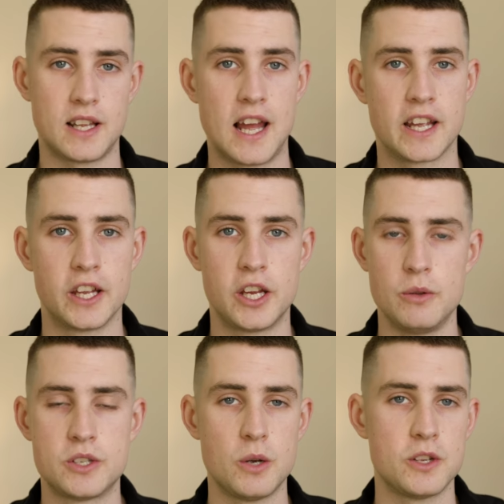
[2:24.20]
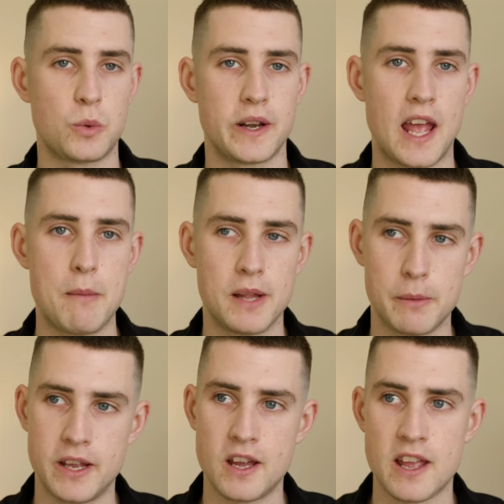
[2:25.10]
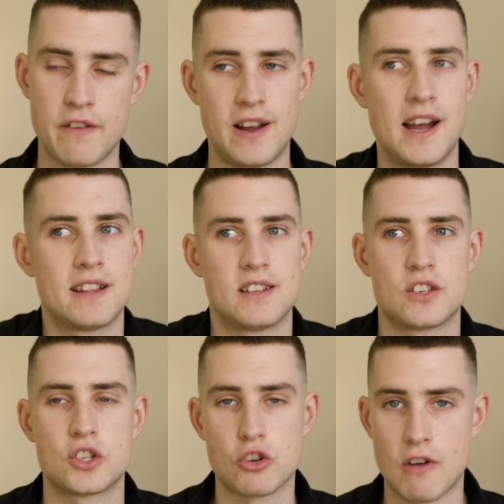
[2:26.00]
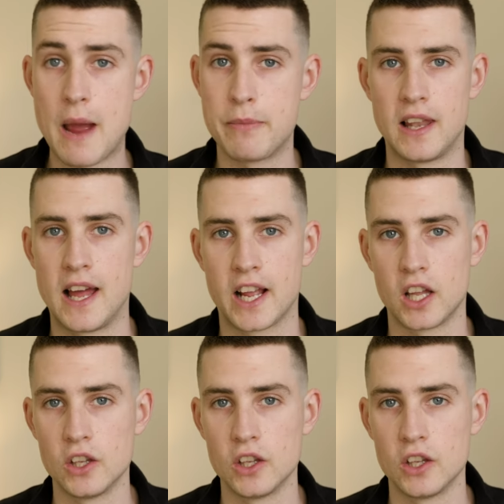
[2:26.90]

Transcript: the Leica Q2 at 28mm, if I had to describe the Leica